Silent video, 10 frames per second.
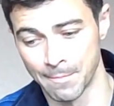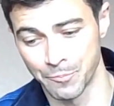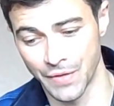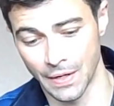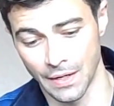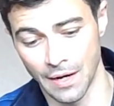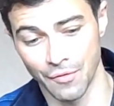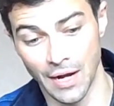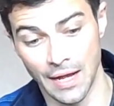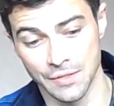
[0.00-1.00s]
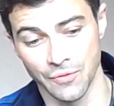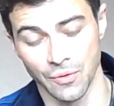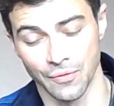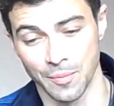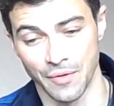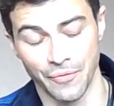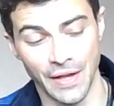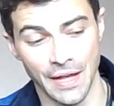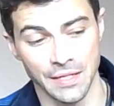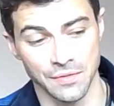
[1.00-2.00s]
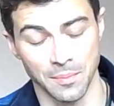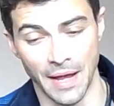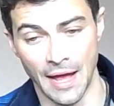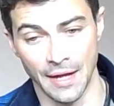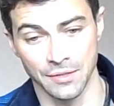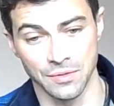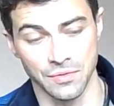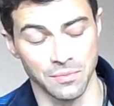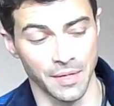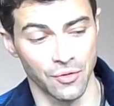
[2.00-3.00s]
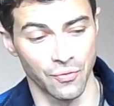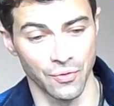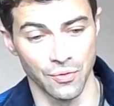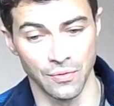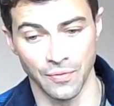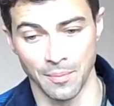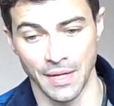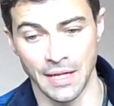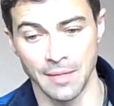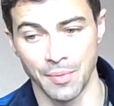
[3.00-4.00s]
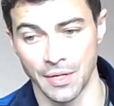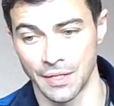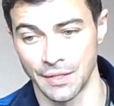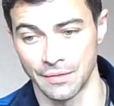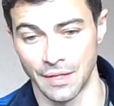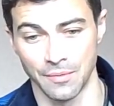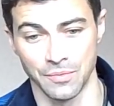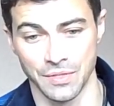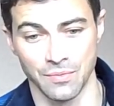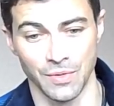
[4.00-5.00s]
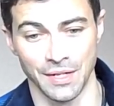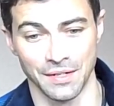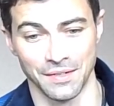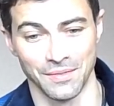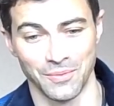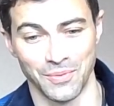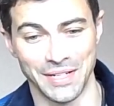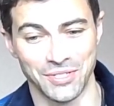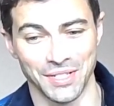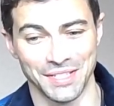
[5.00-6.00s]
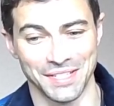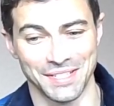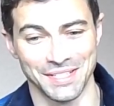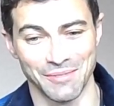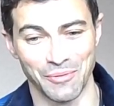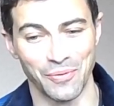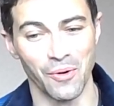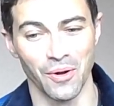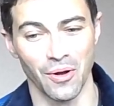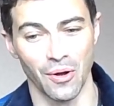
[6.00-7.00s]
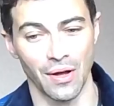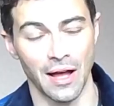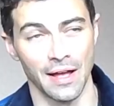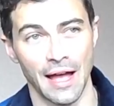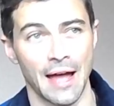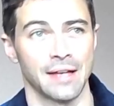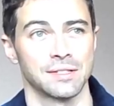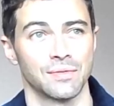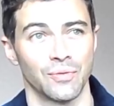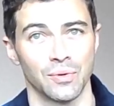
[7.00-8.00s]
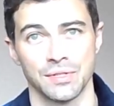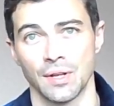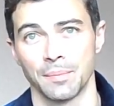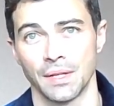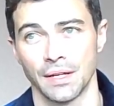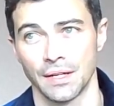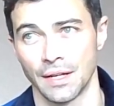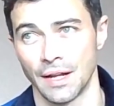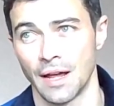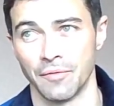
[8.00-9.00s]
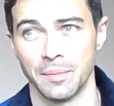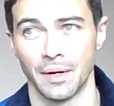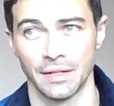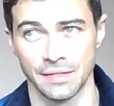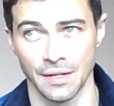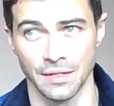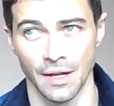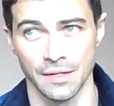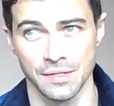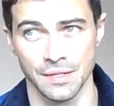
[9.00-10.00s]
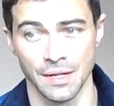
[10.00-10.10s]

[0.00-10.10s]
that I could ever ask for from the fans, from my actors, from my crew, from anybody that was in reaching distance of a phone call. I asked for something, and everybody said yes.